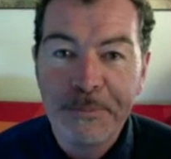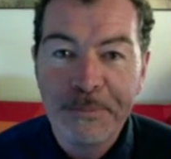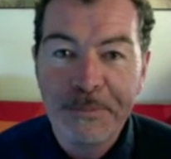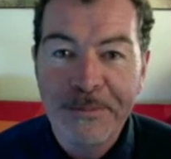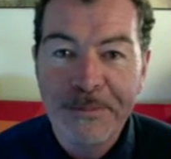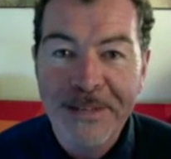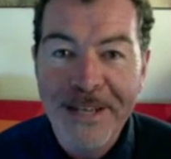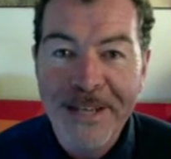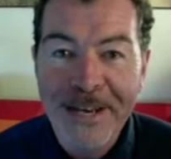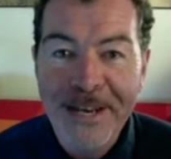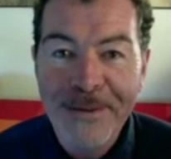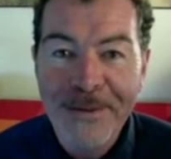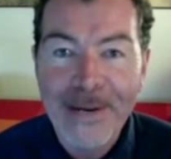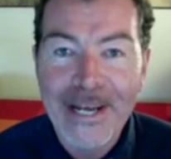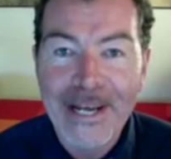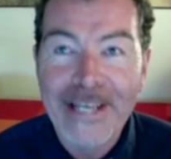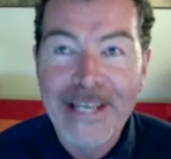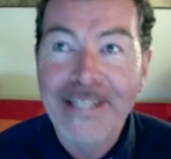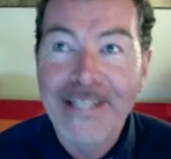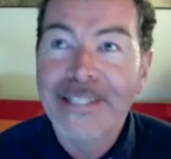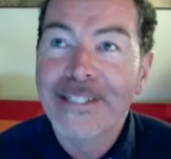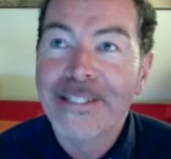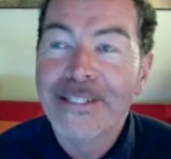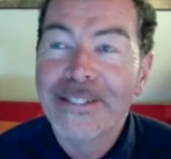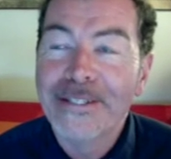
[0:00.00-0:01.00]
Anyway,
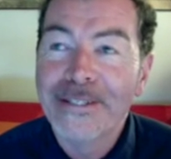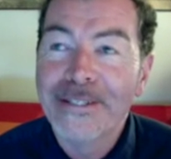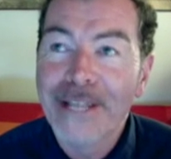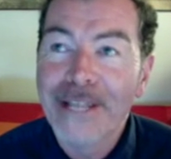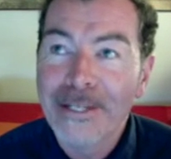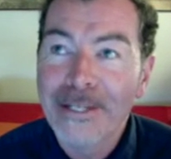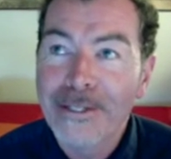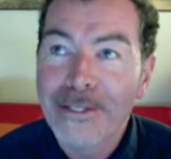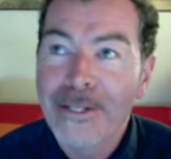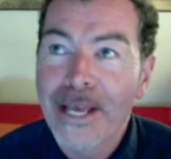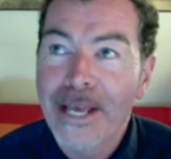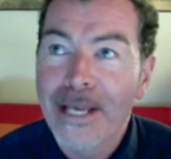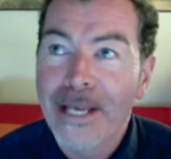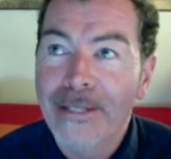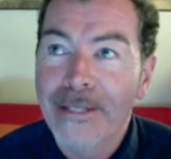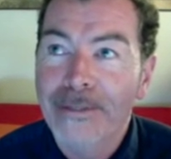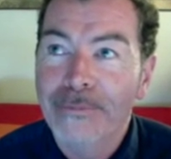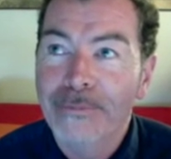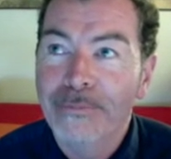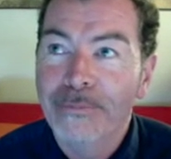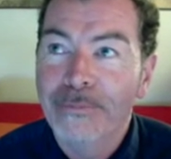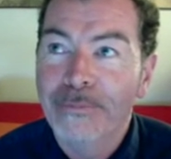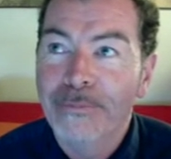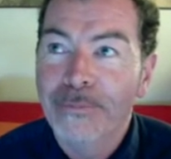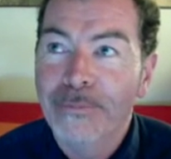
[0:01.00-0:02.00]
that's that.
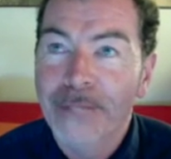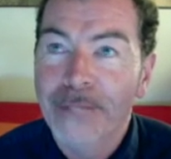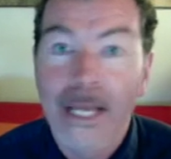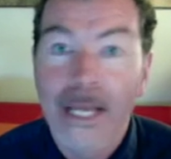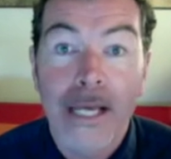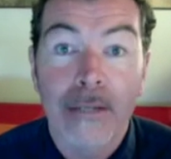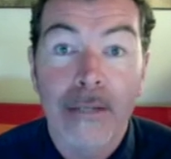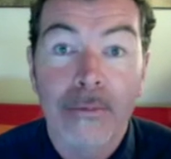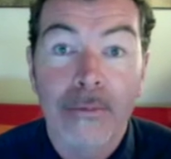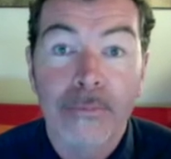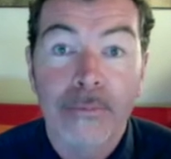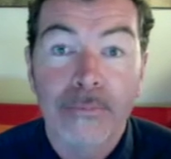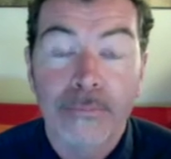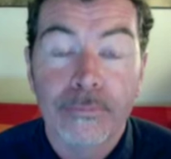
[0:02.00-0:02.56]
Now,